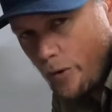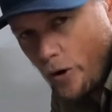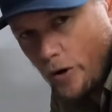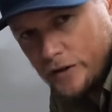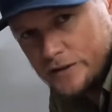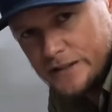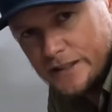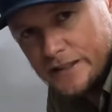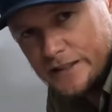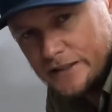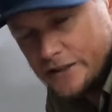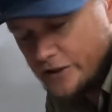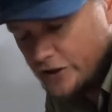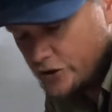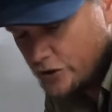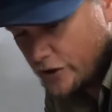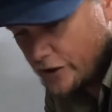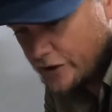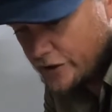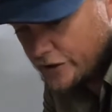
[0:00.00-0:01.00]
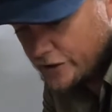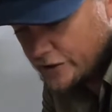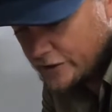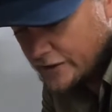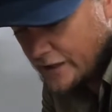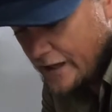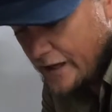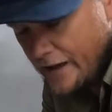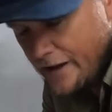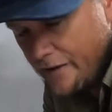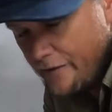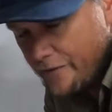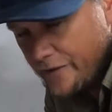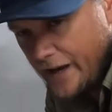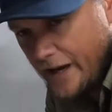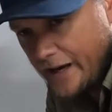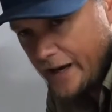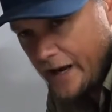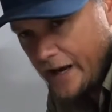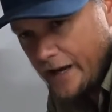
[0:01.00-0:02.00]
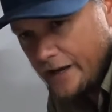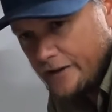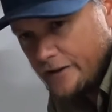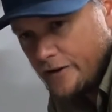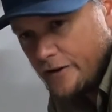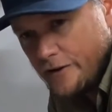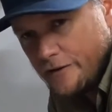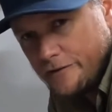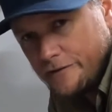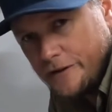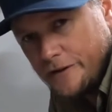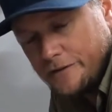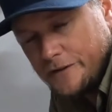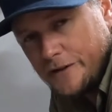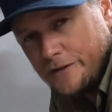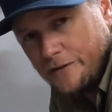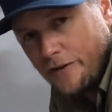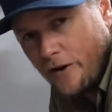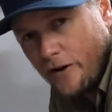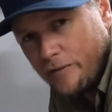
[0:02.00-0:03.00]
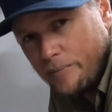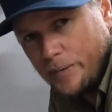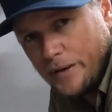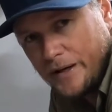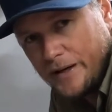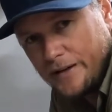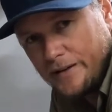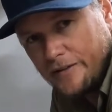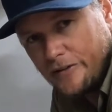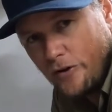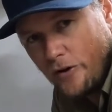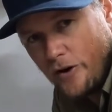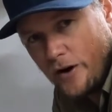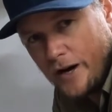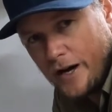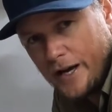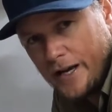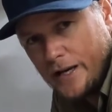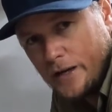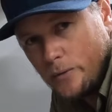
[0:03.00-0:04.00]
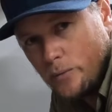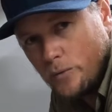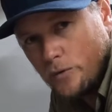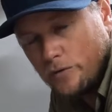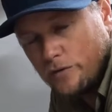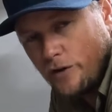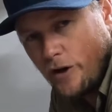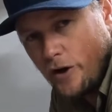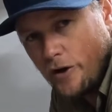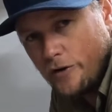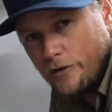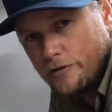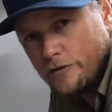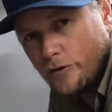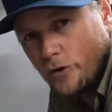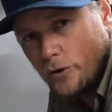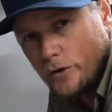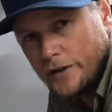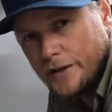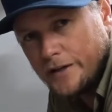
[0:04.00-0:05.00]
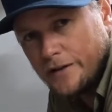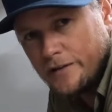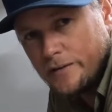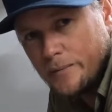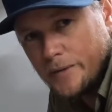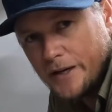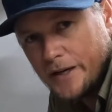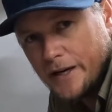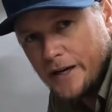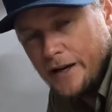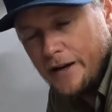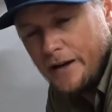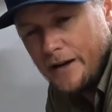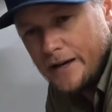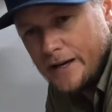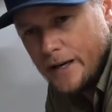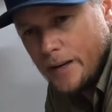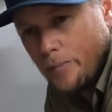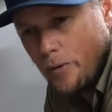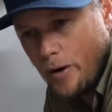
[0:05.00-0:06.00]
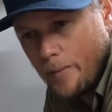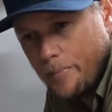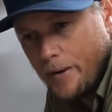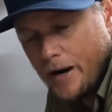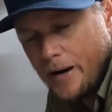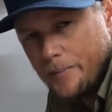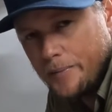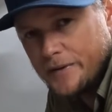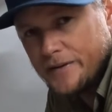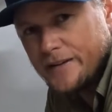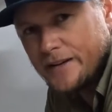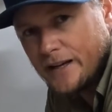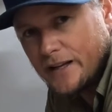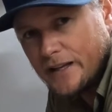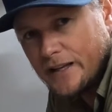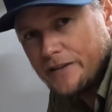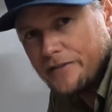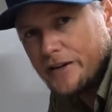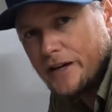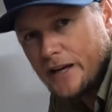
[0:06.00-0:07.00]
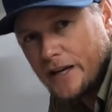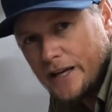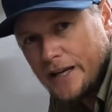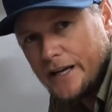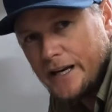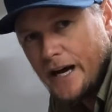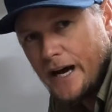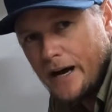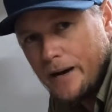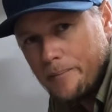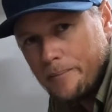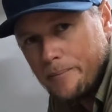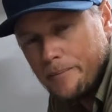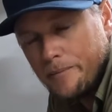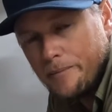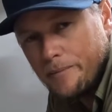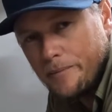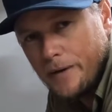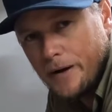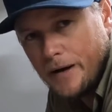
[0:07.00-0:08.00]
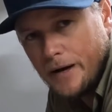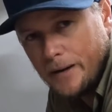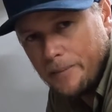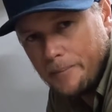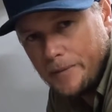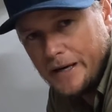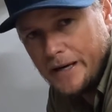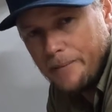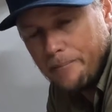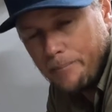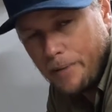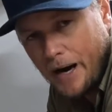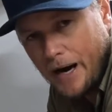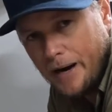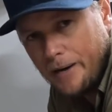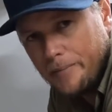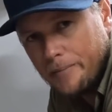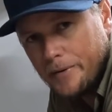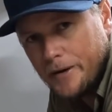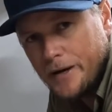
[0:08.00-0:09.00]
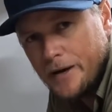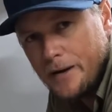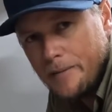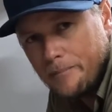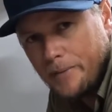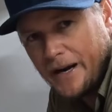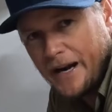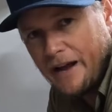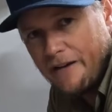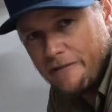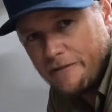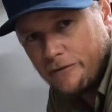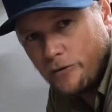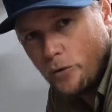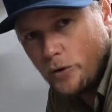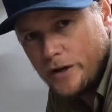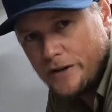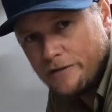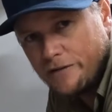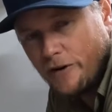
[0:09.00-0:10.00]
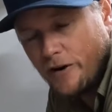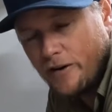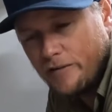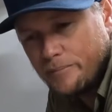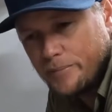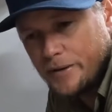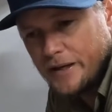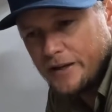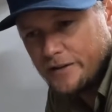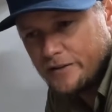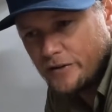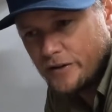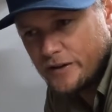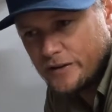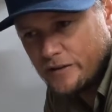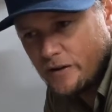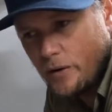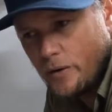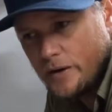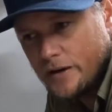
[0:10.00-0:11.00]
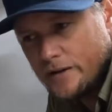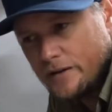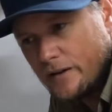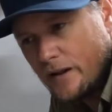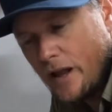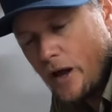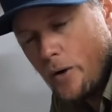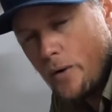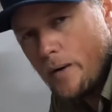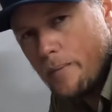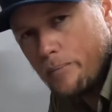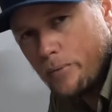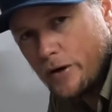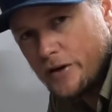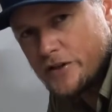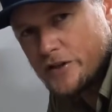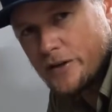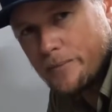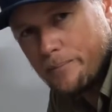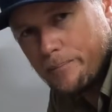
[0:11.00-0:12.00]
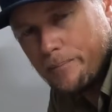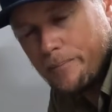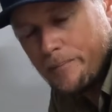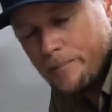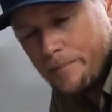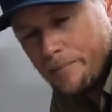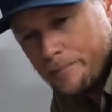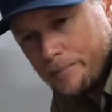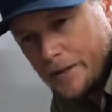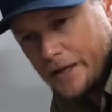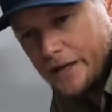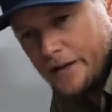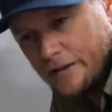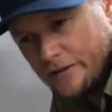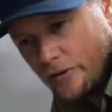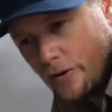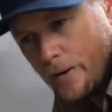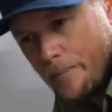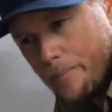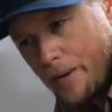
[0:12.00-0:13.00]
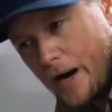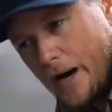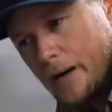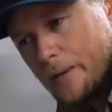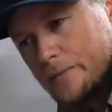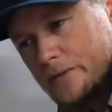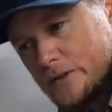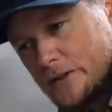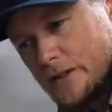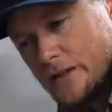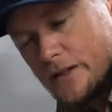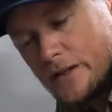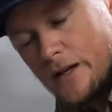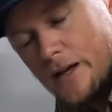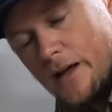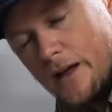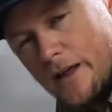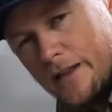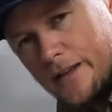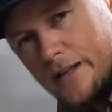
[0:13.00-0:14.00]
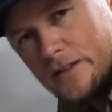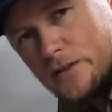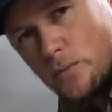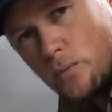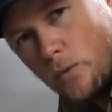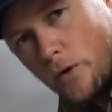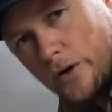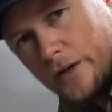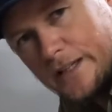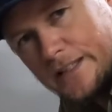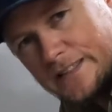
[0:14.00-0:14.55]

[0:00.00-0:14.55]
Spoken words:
box and in the instructions that at 55 psi it will flow 4 litres a minute. Now my pump is an 11 litre a minute pump, but at 45 psi, so it is a lower pressure psi pump than to what